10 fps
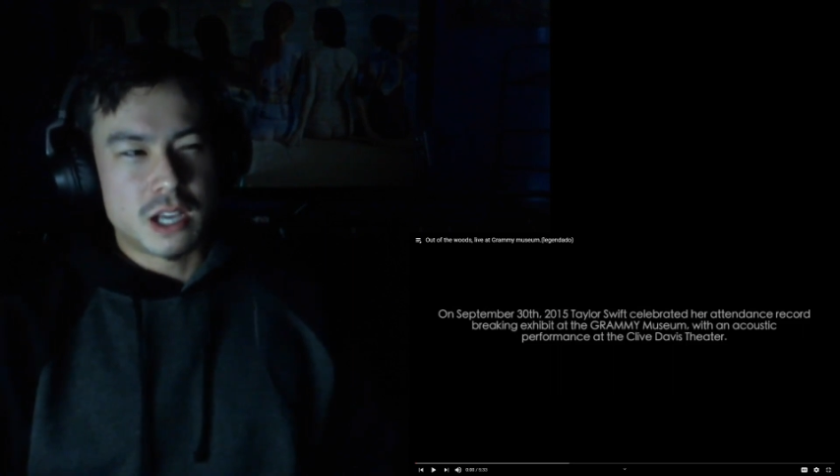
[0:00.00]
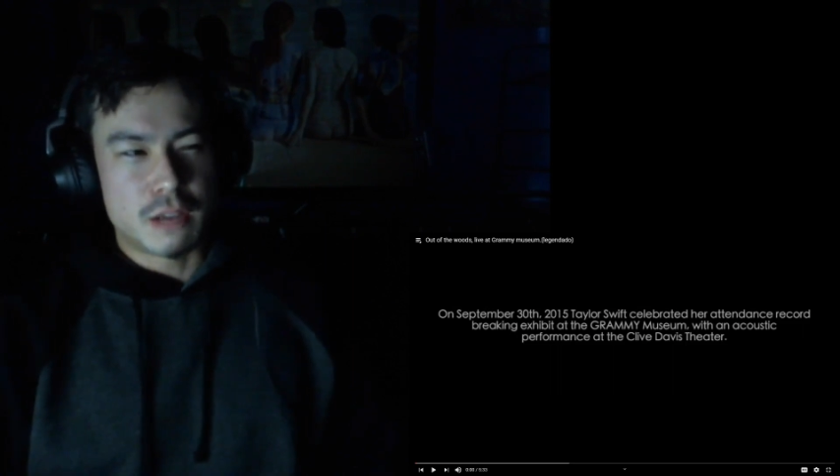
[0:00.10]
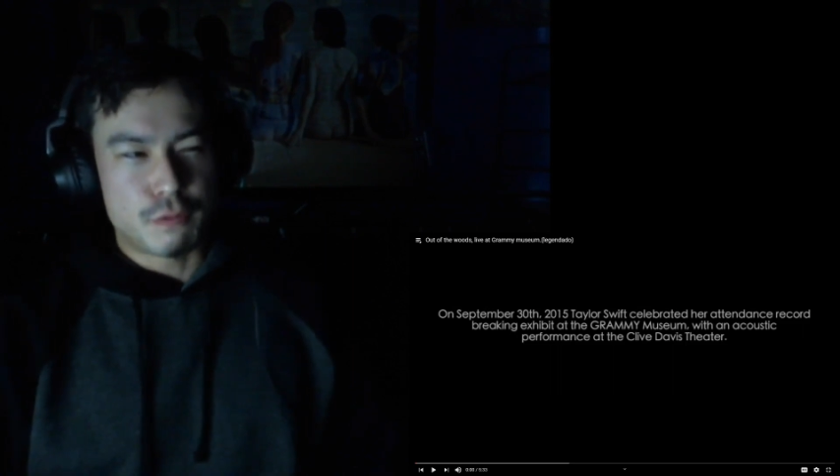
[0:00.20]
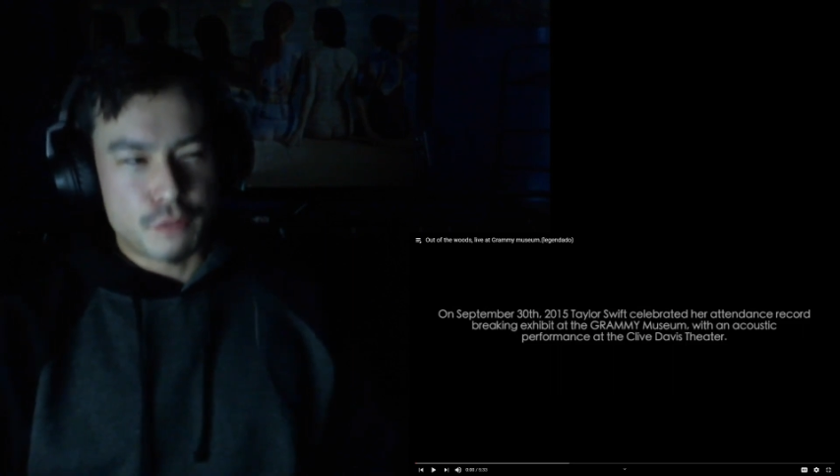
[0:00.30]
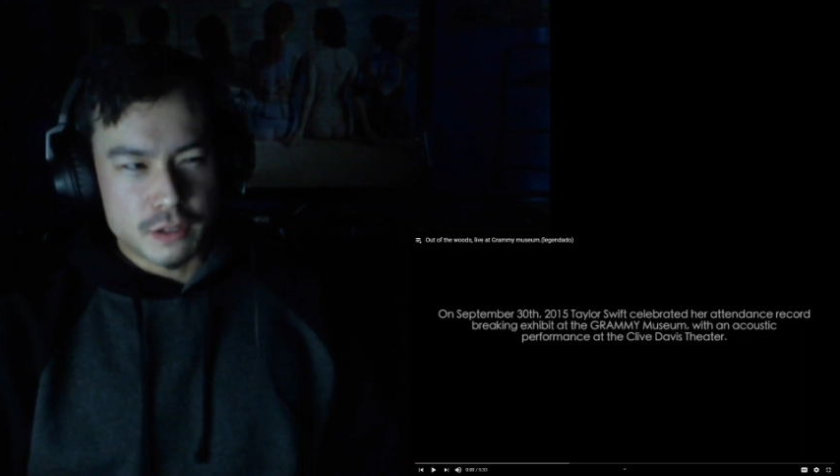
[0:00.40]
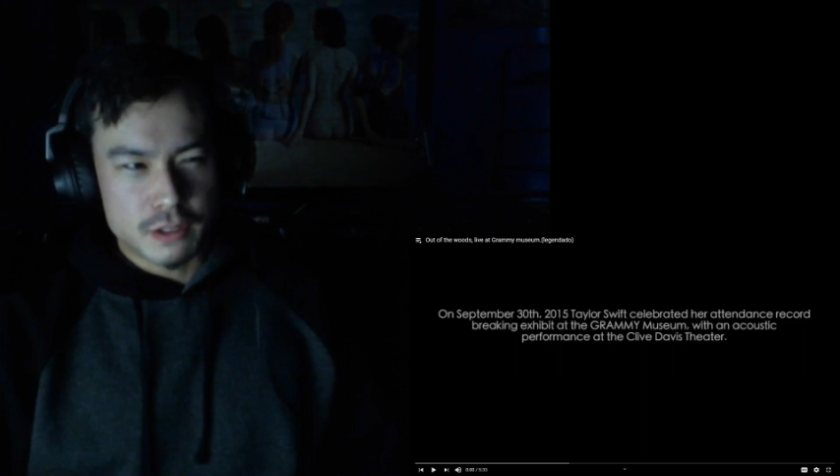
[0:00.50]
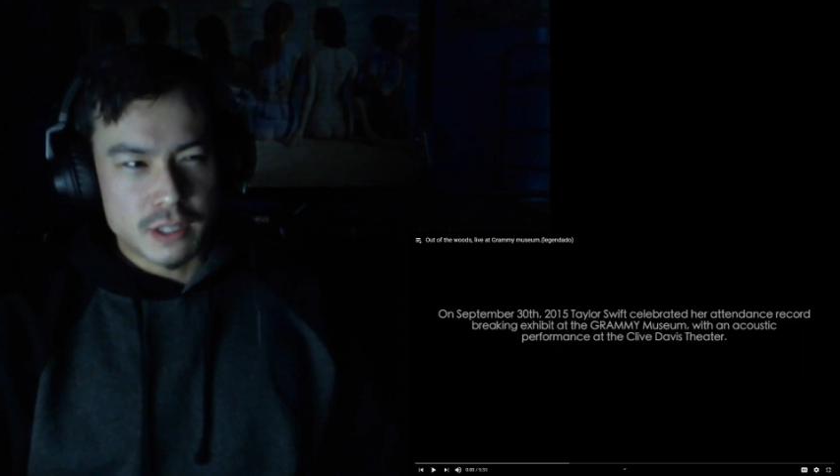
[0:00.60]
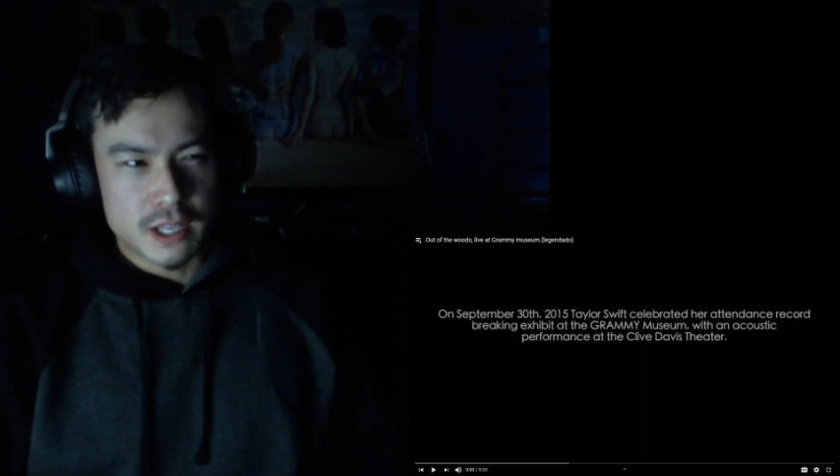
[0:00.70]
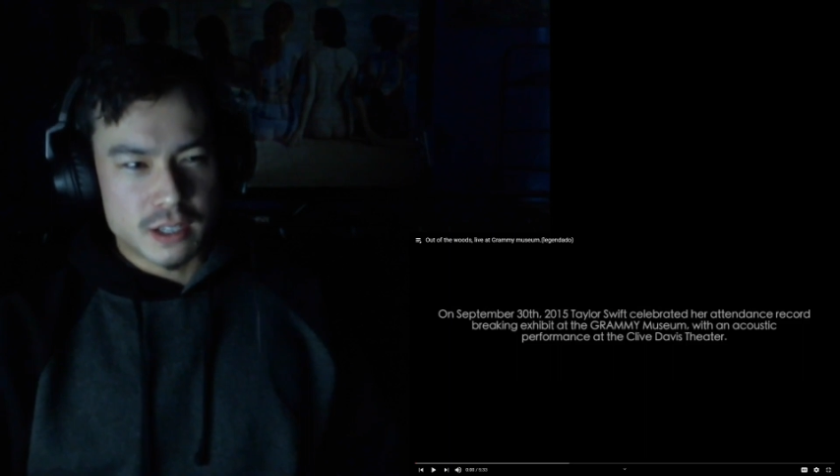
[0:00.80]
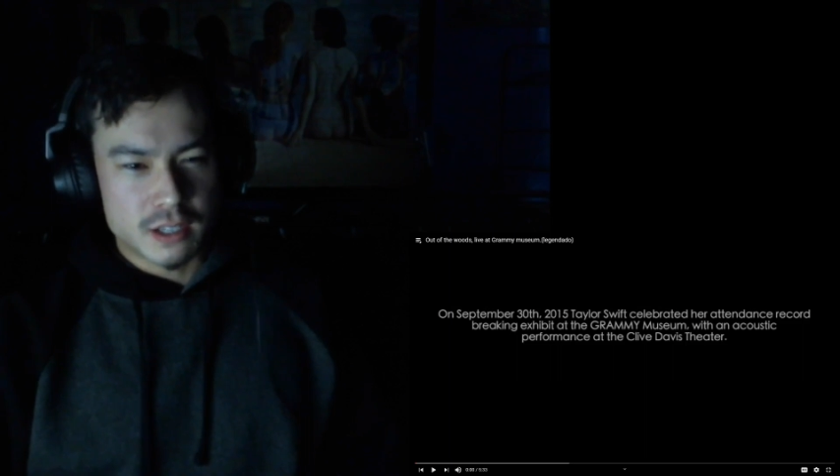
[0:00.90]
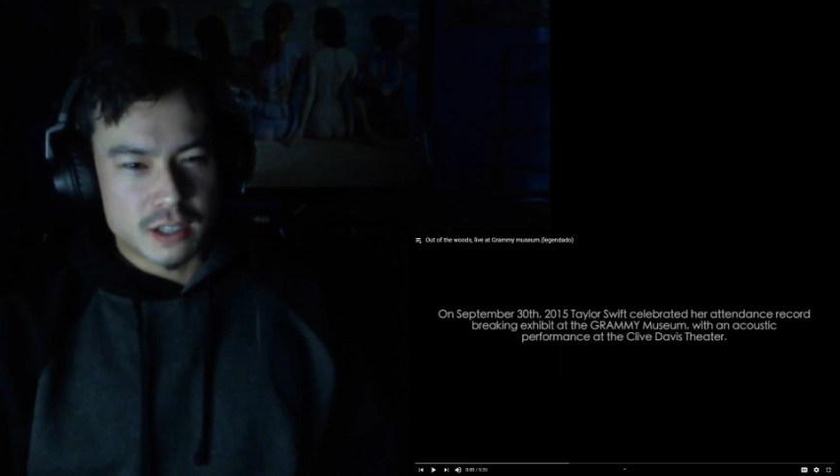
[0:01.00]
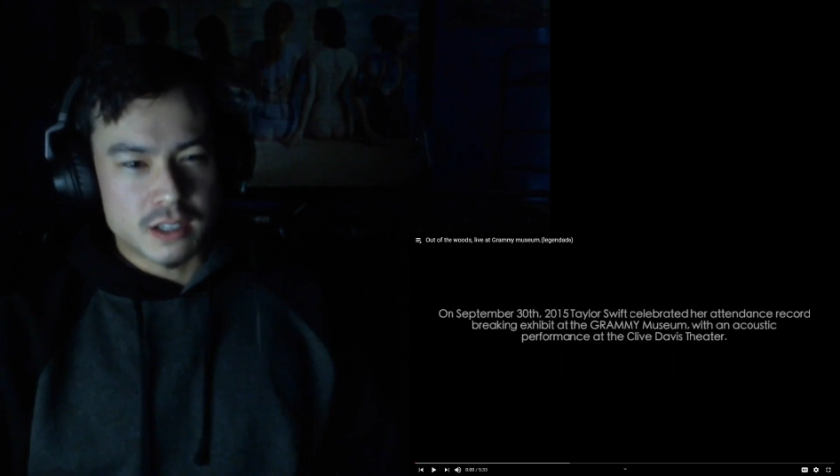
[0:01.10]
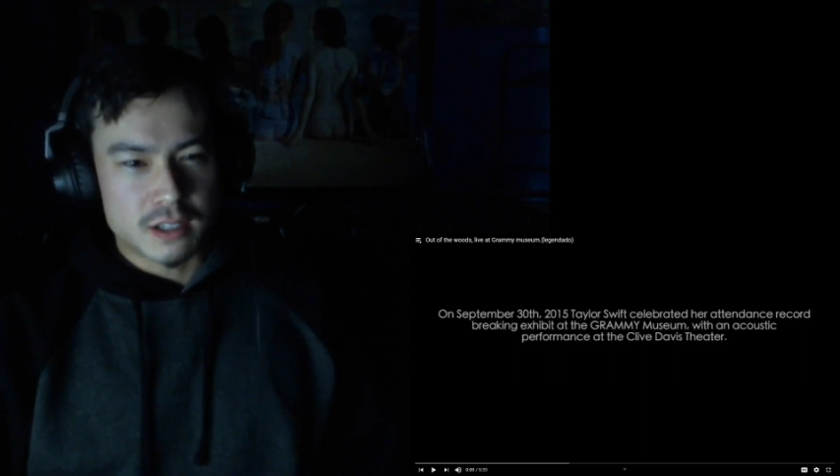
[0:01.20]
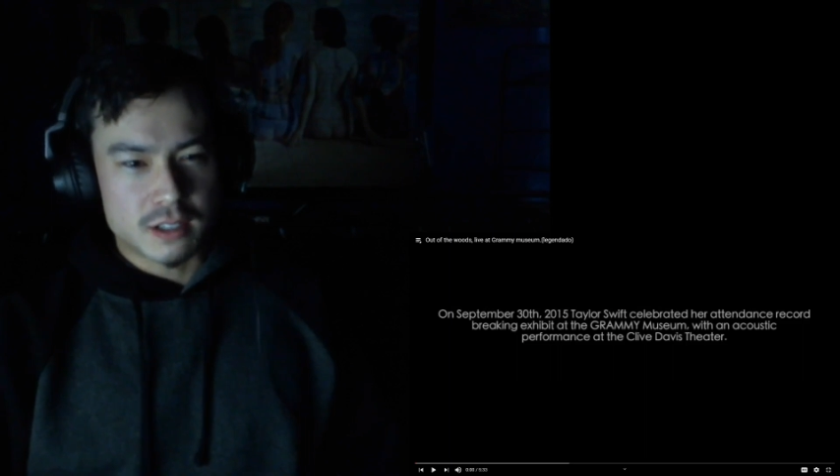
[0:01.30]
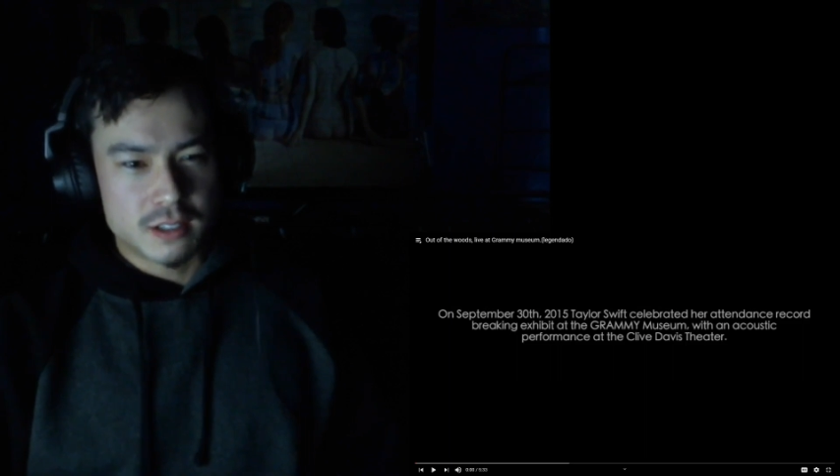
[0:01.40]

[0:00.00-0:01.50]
I feel like uh,